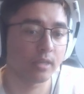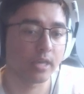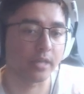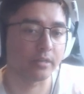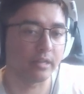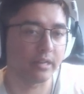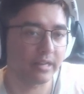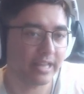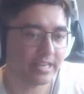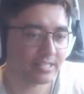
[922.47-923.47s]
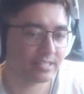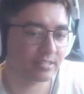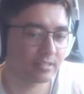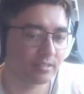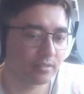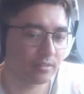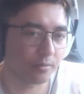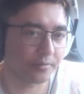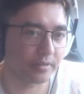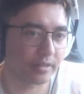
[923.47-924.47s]
and less
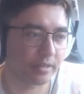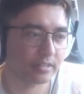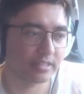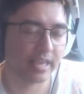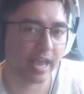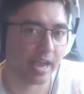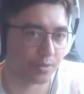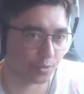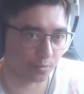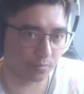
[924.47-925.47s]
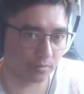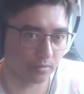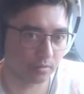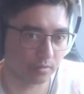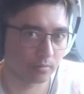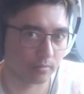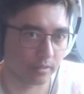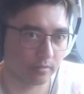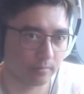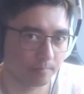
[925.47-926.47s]
on the casual, right?